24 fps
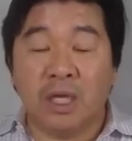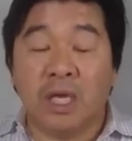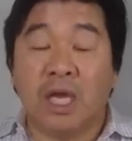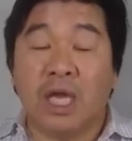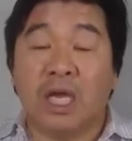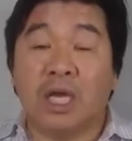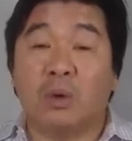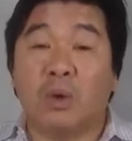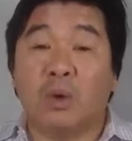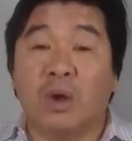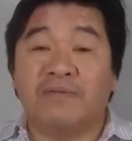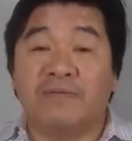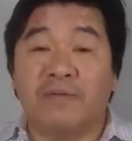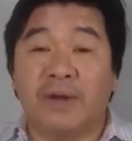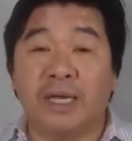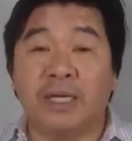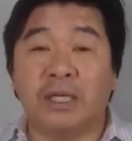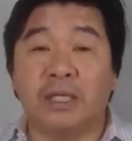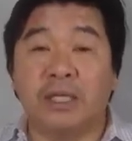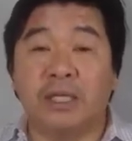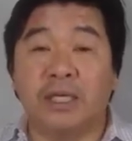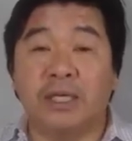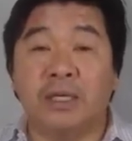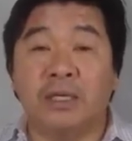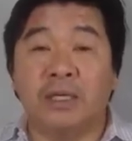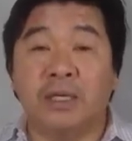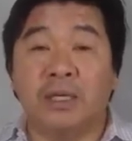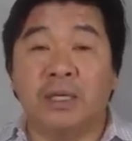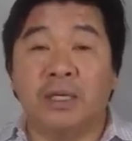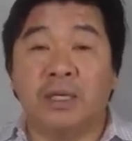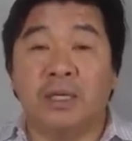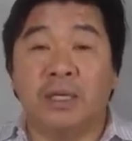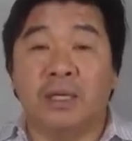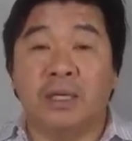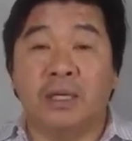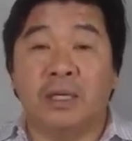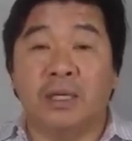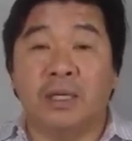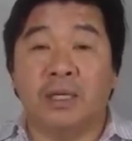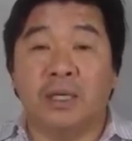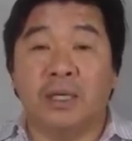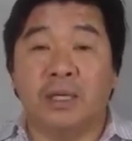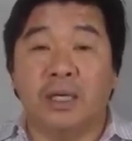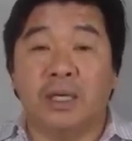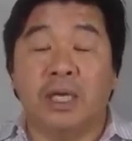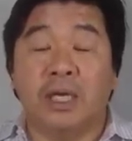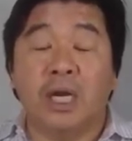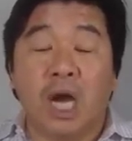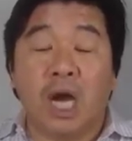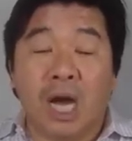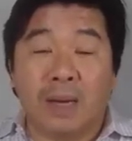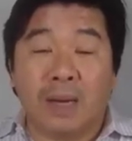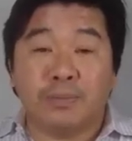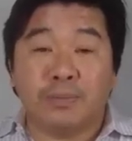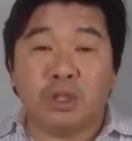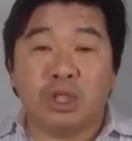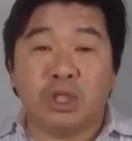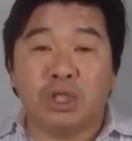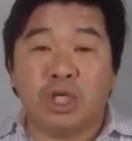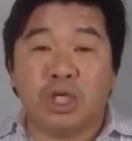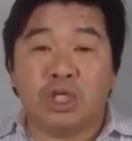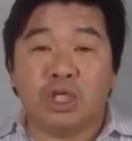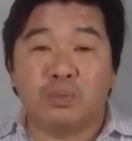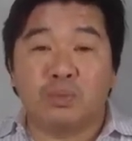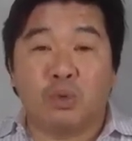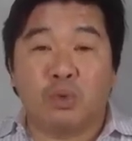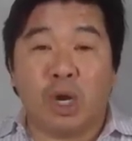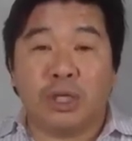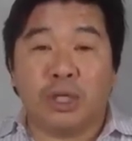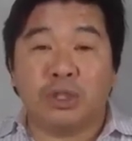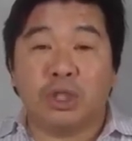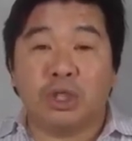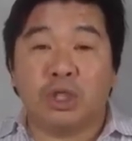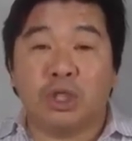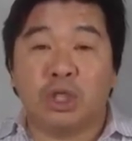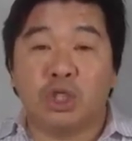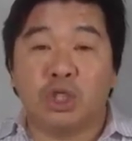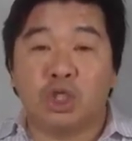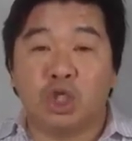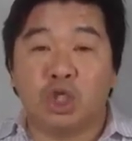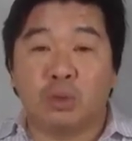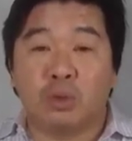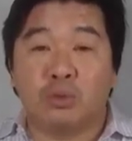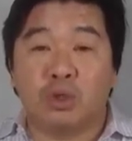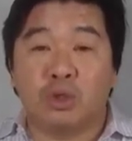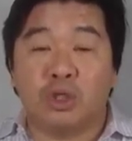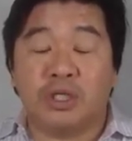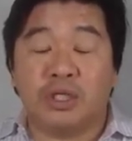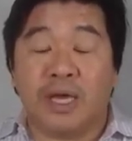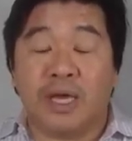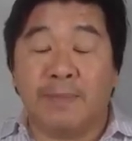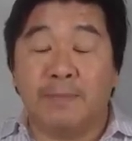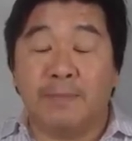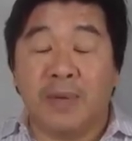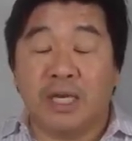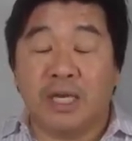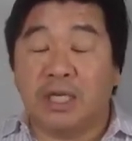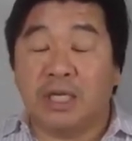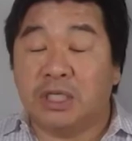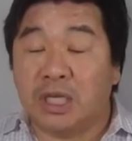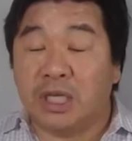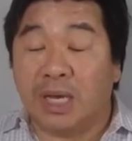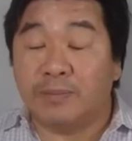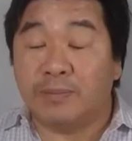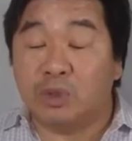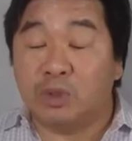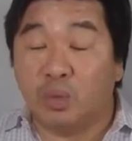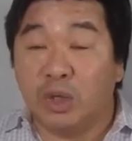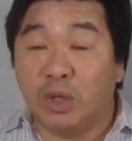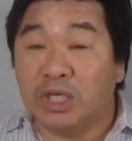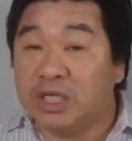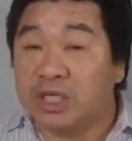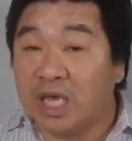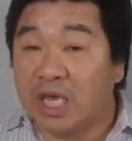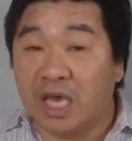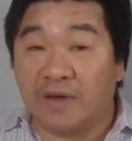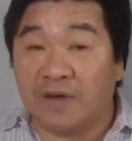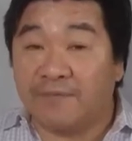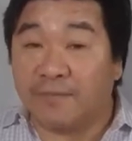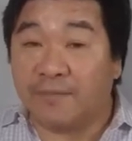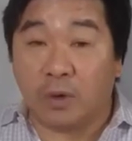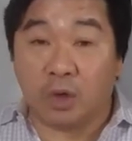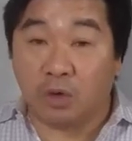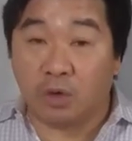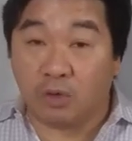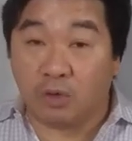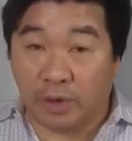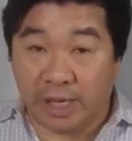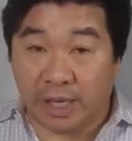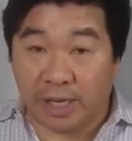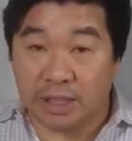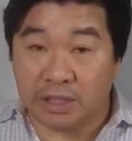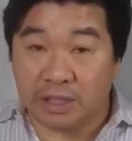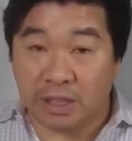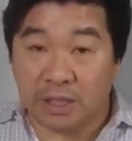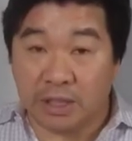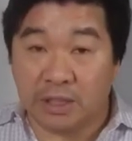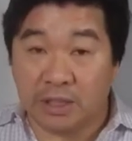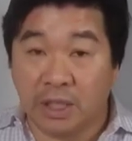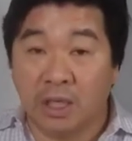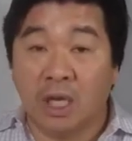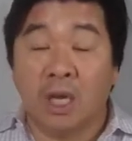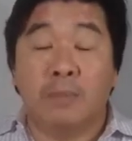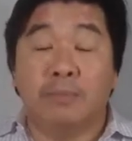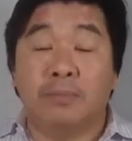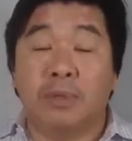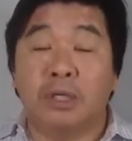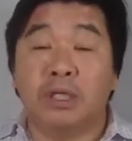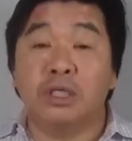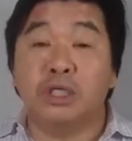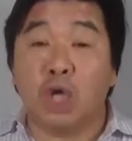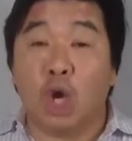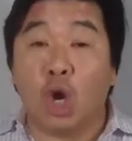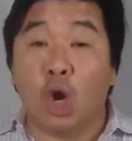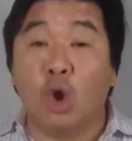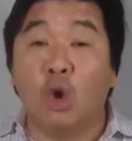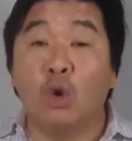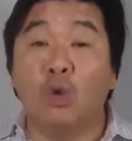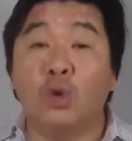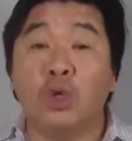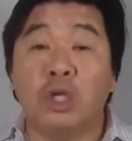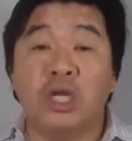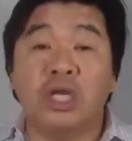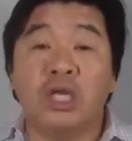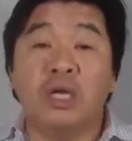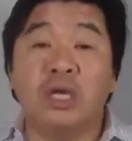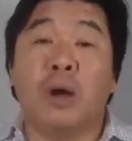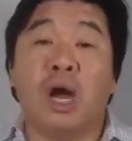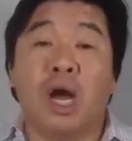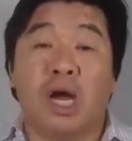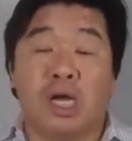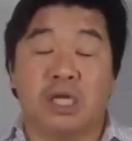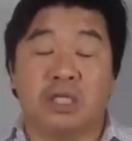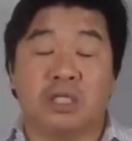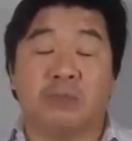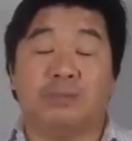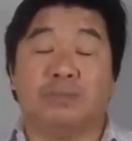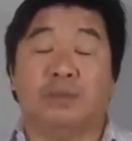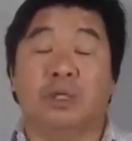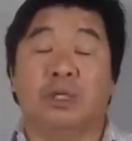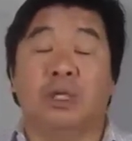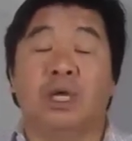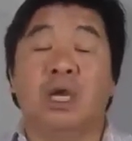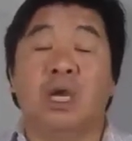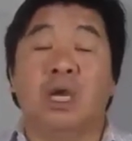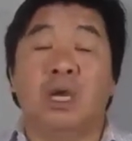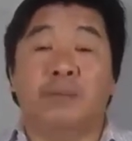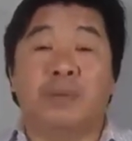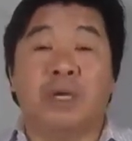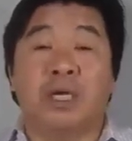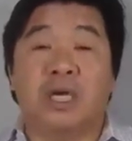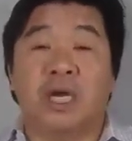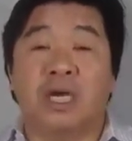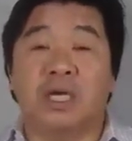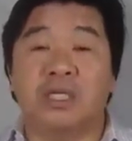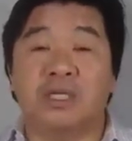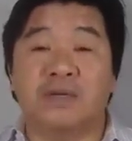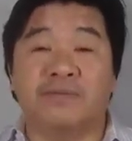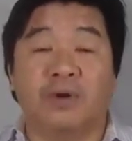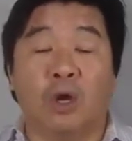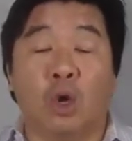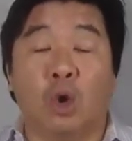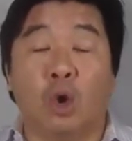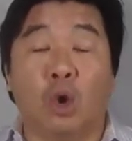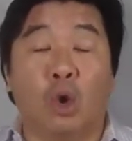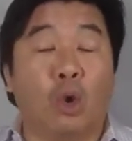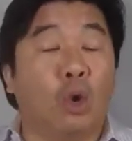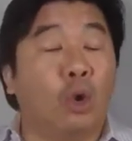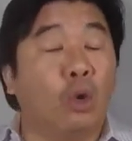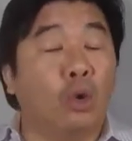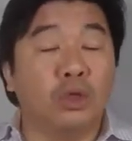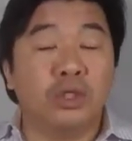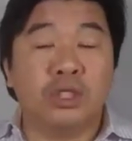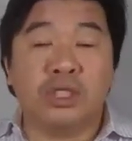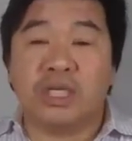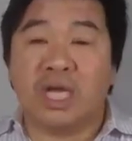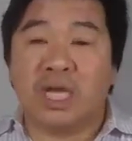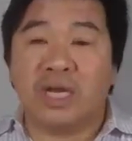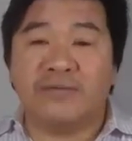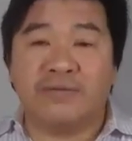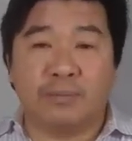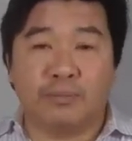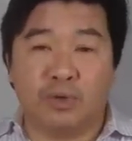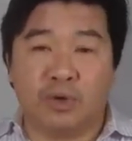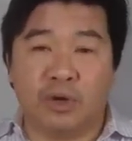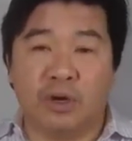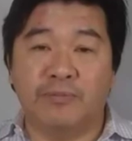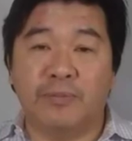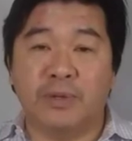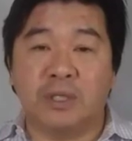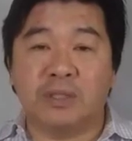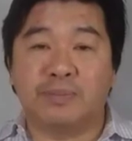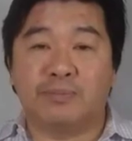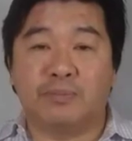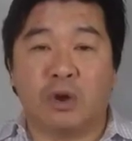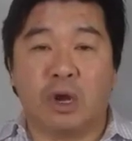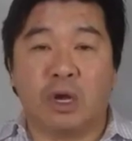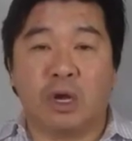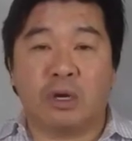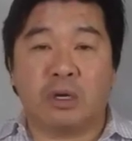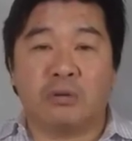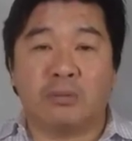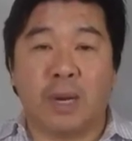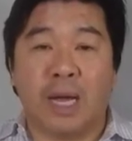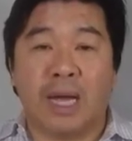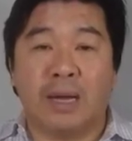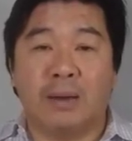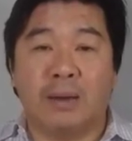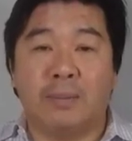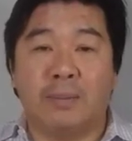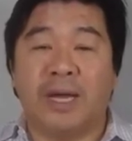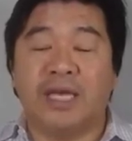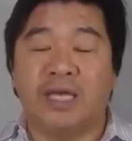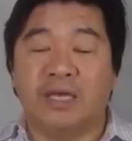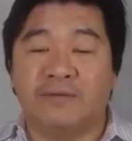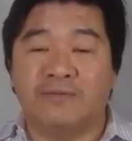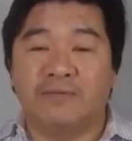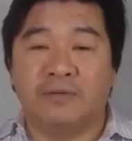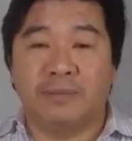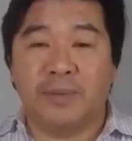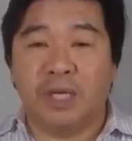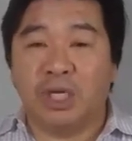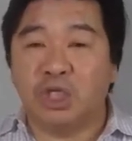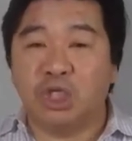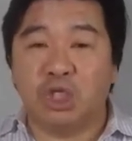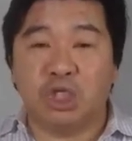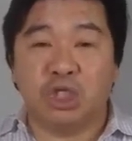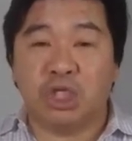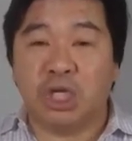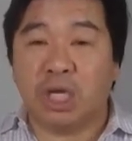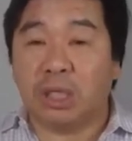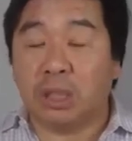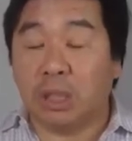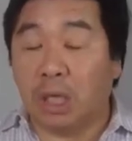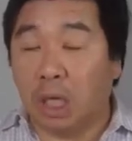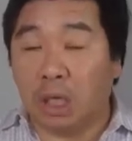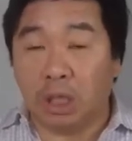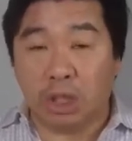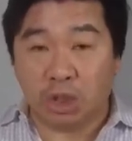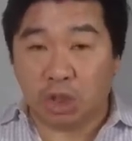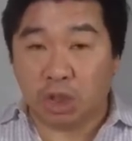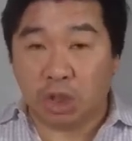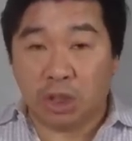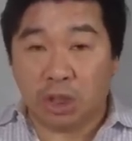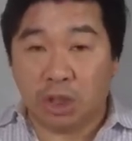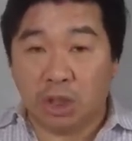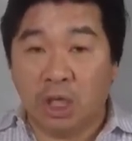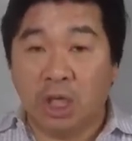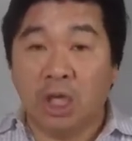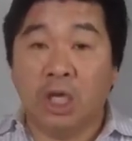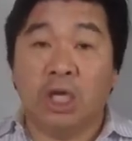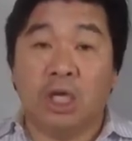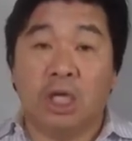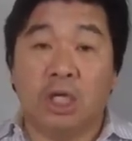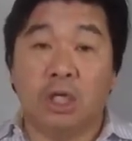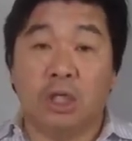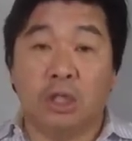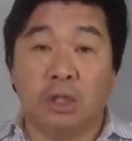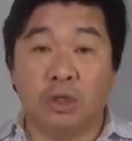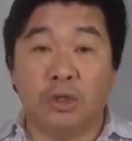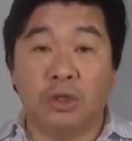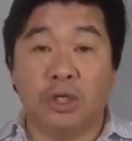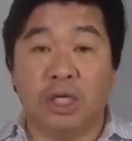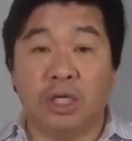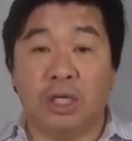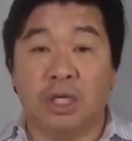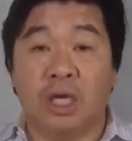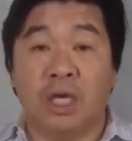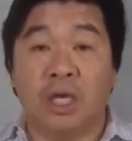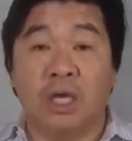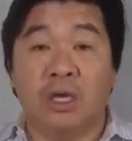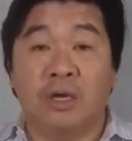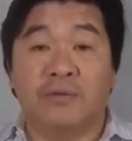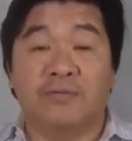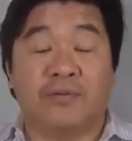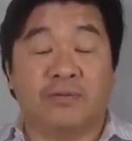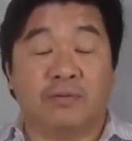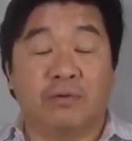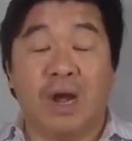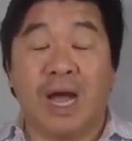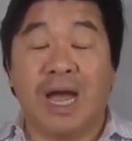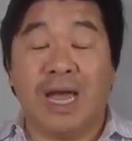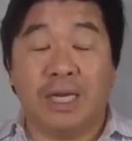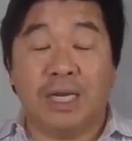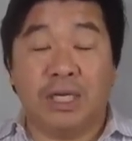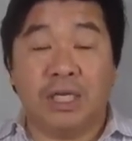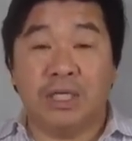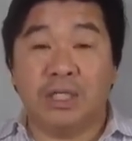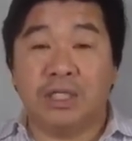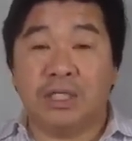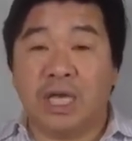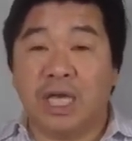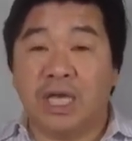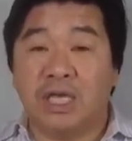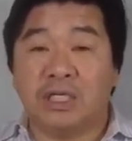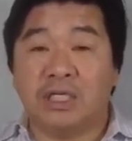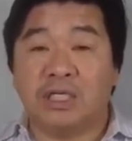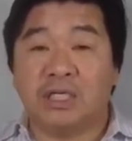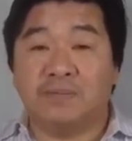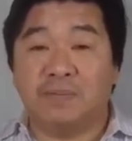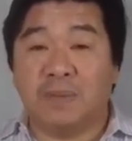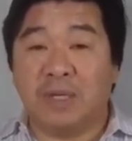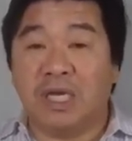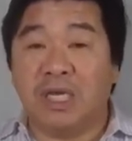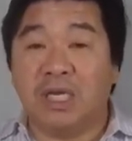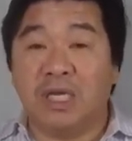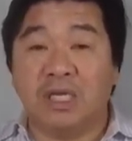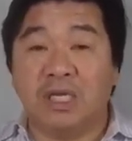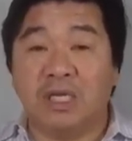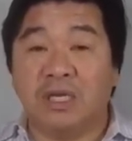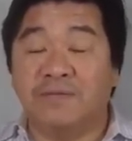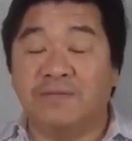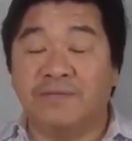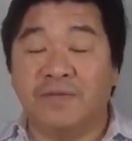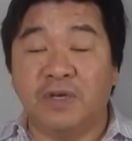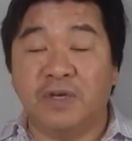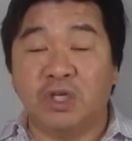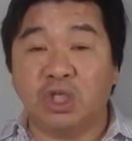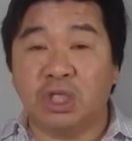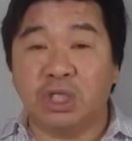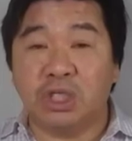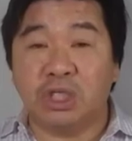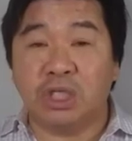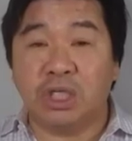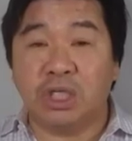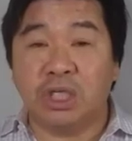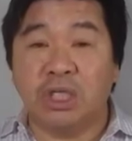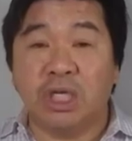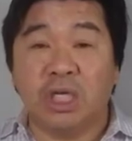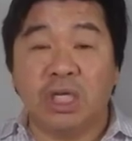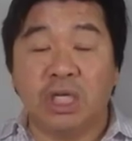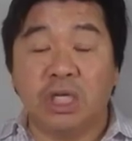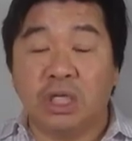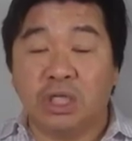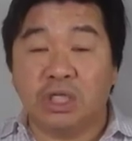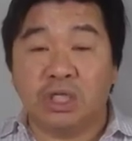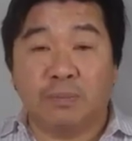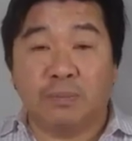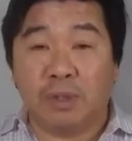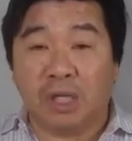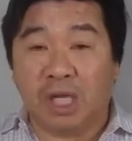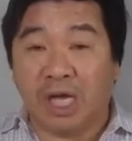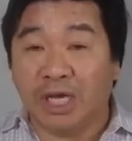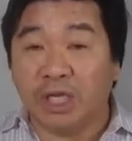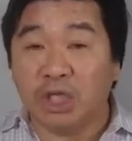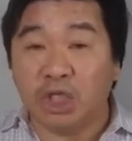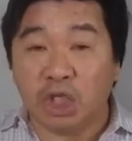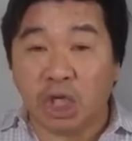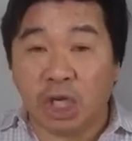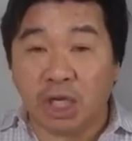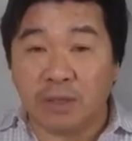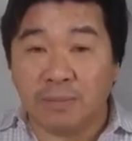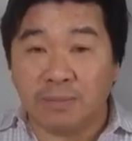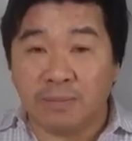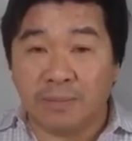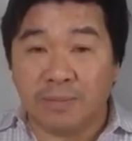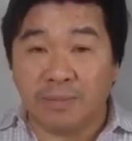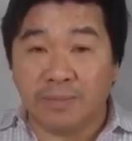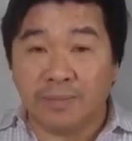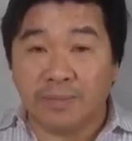And quite frankly, an option that is brought to consumers that many times we take for granted but is only possible because of a whole set of improvements brought about by information technology, including varieties and speed and efficiency in a supply chain,